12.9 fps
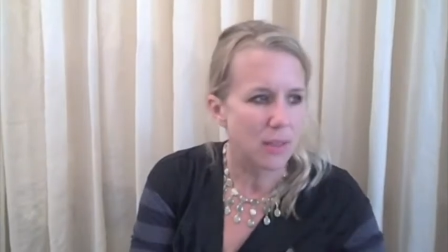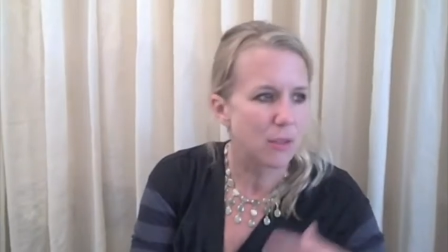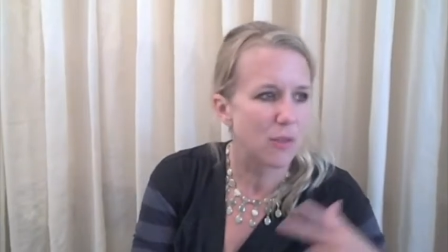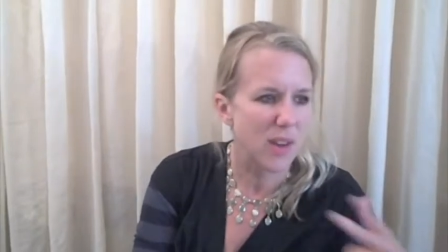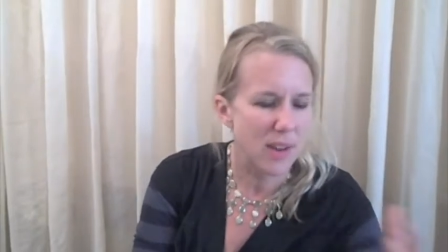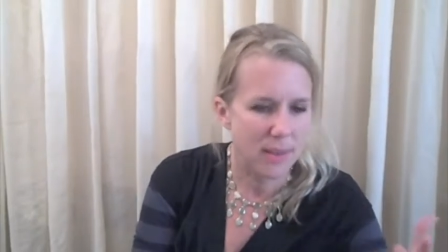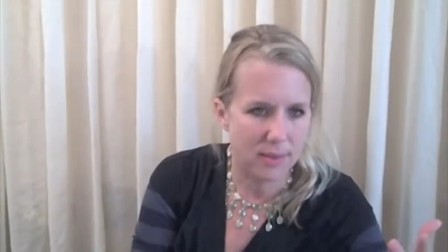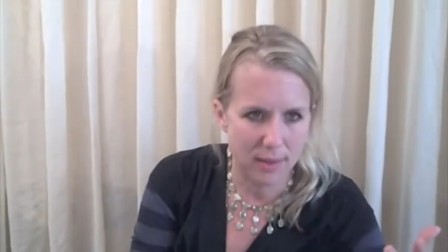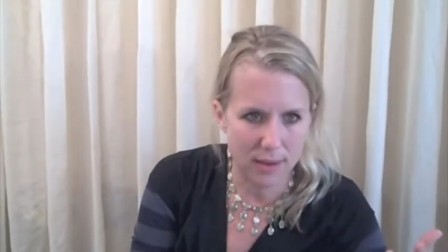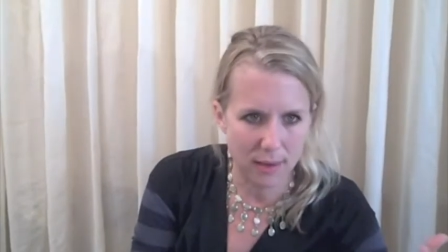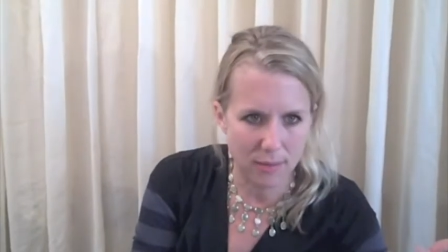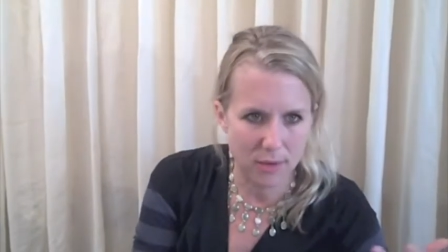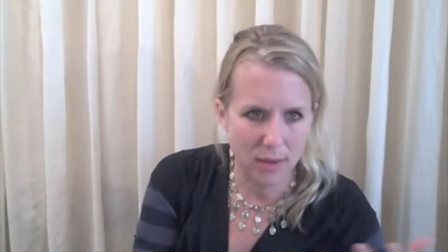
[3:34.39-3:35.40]
the funniest
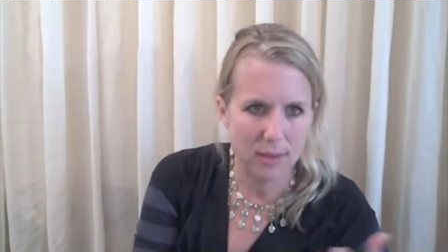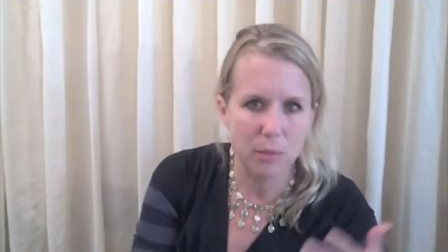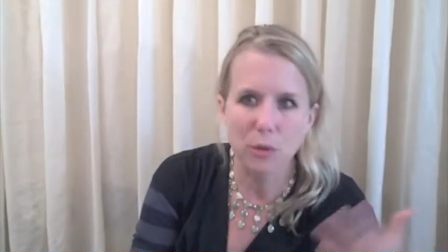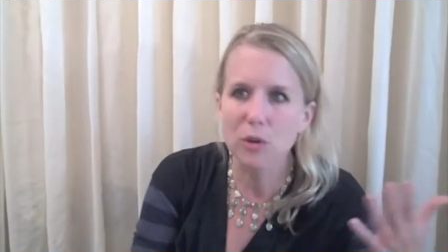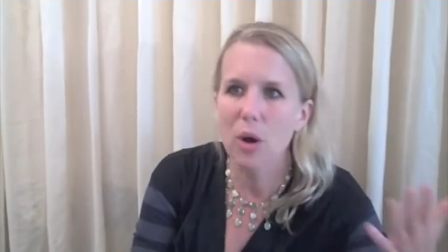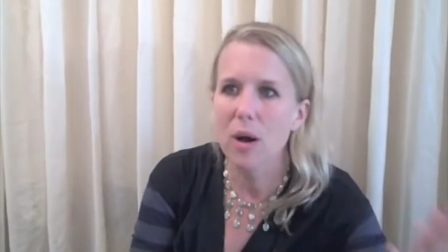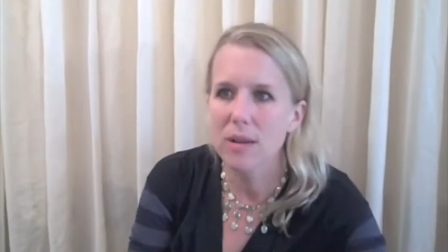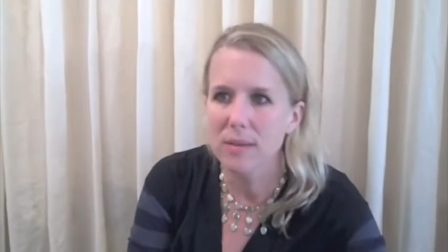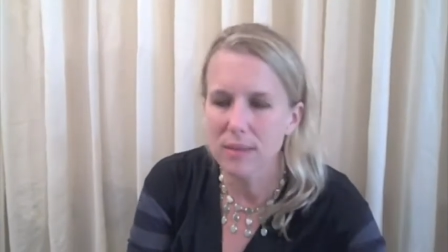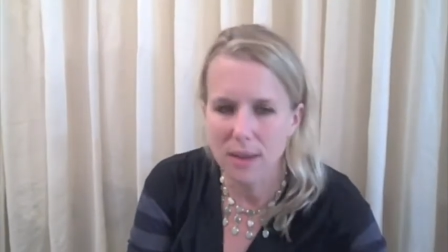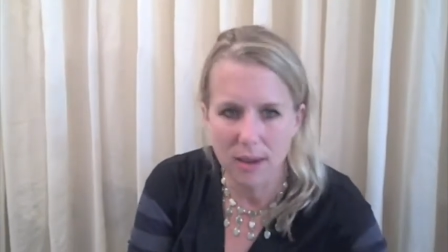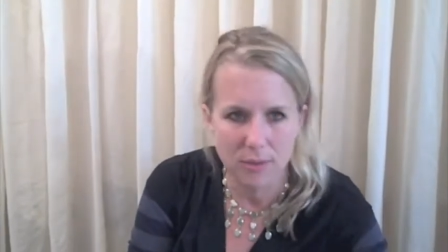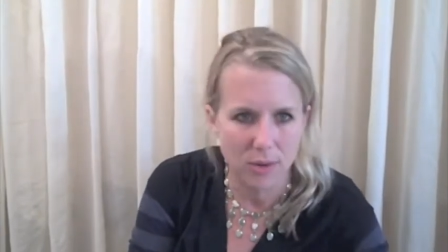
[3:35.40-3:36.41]
thing I've done, the most
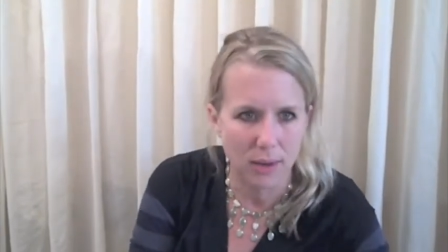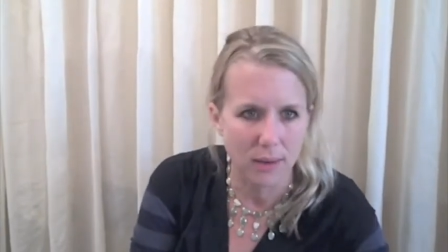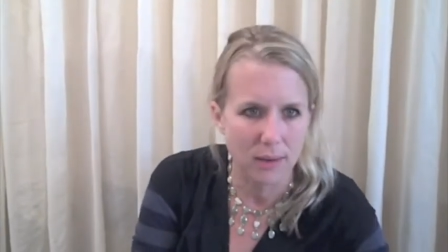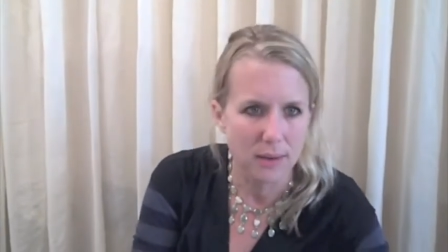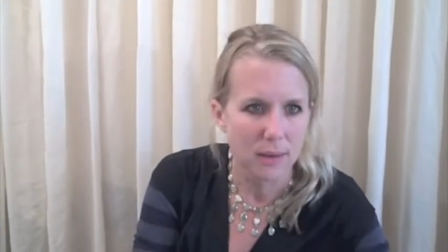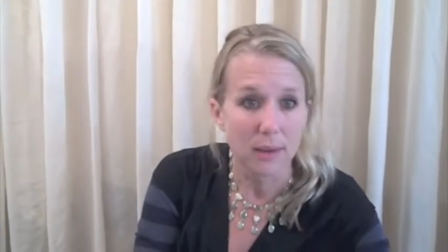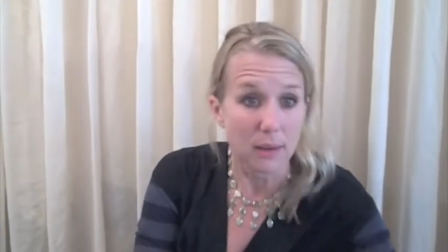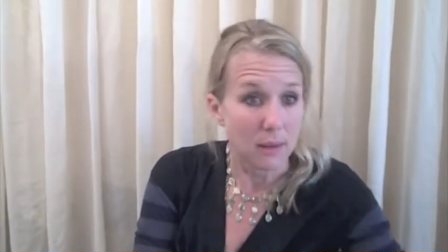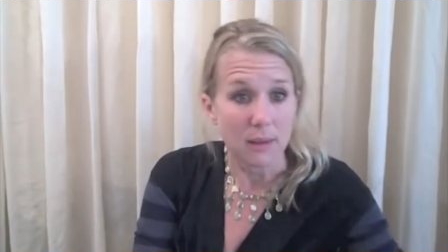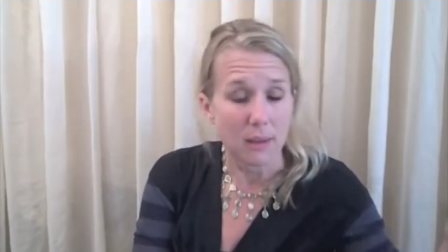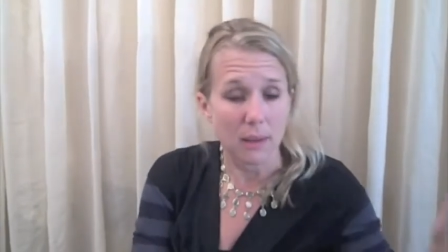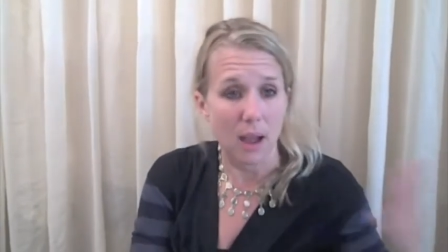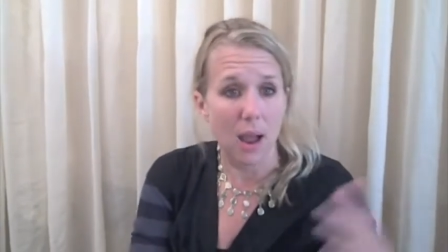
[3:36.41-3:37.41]
honest thing I've done.
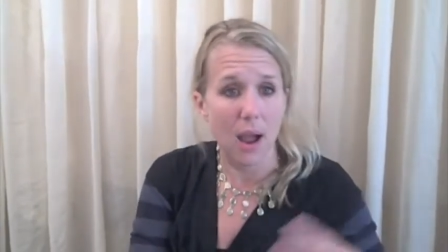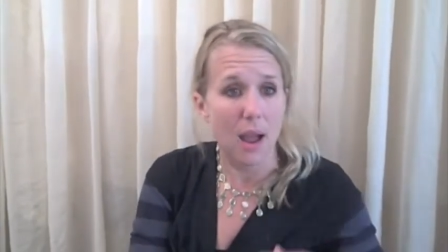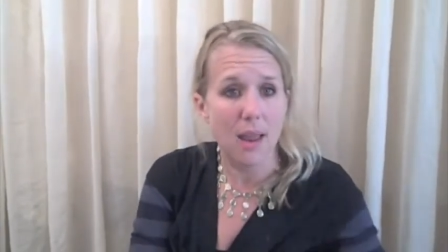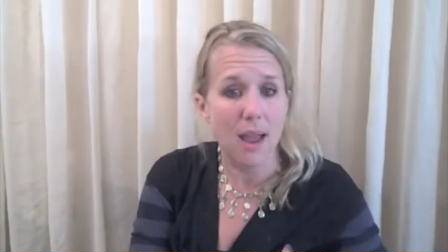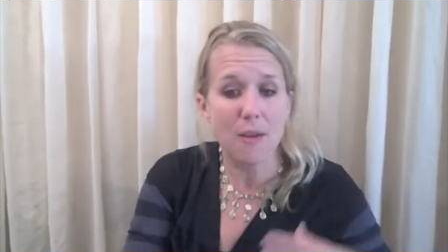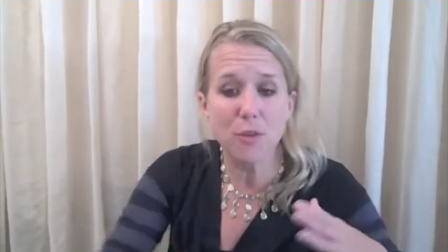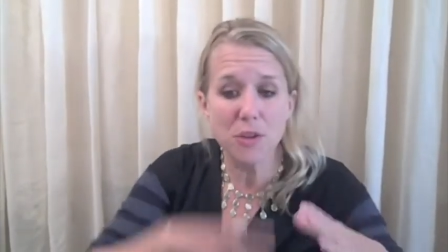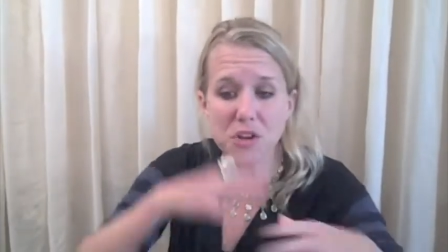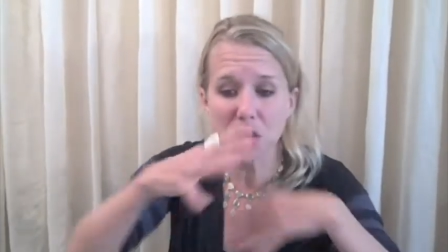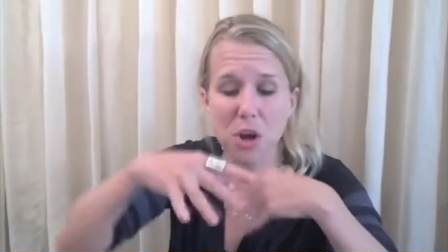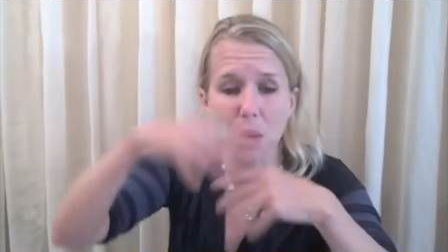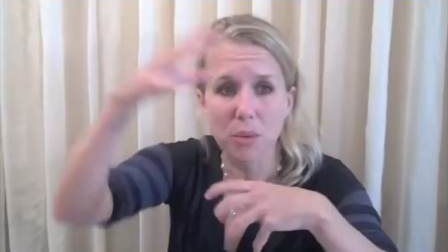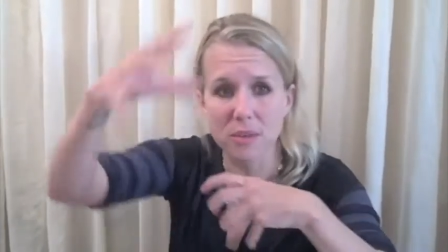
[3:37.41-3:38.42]
Every
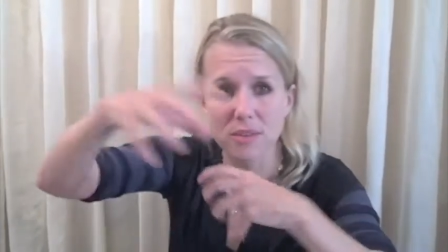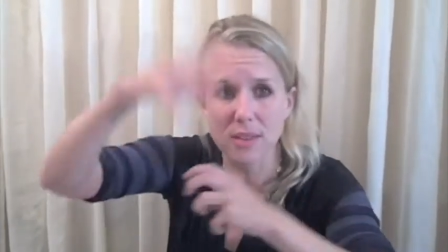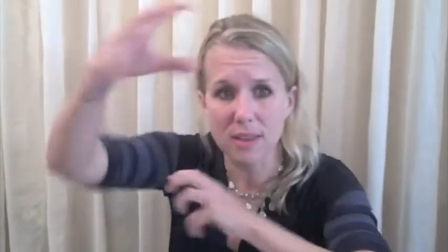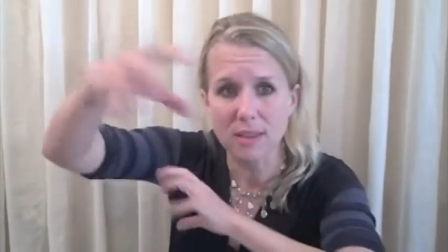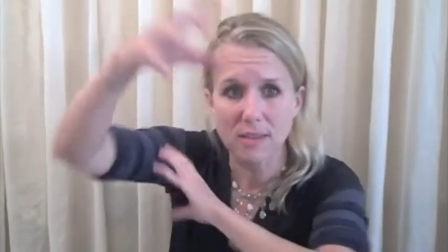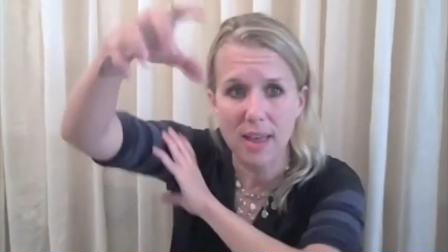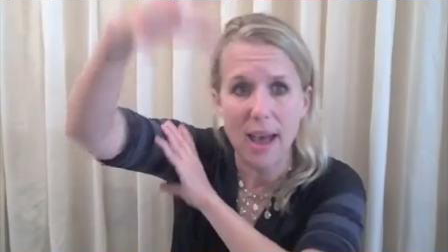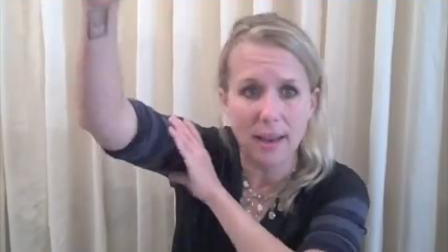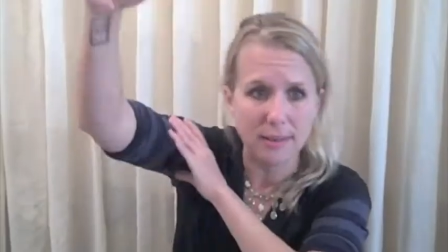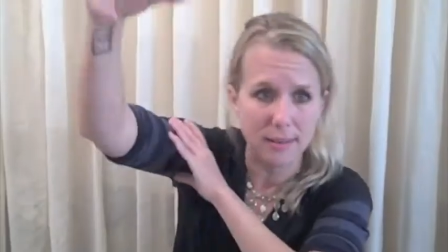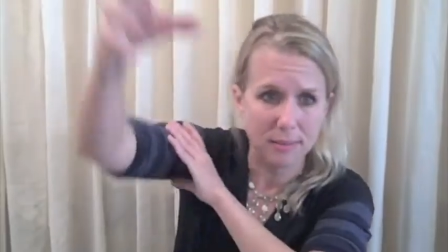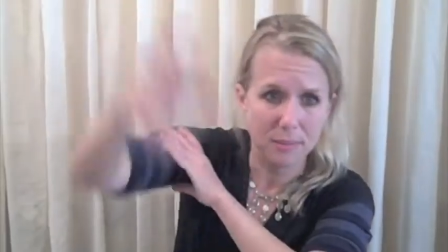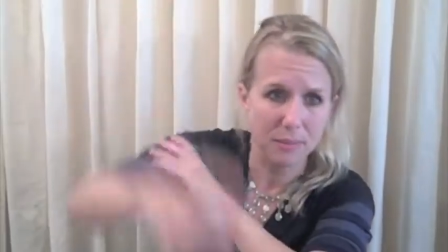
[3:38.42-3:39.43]
show is
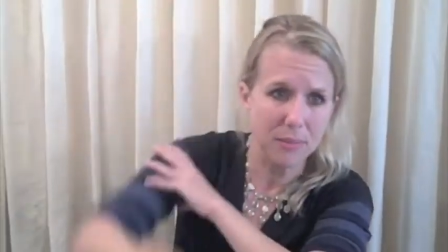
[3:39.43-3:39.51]
that.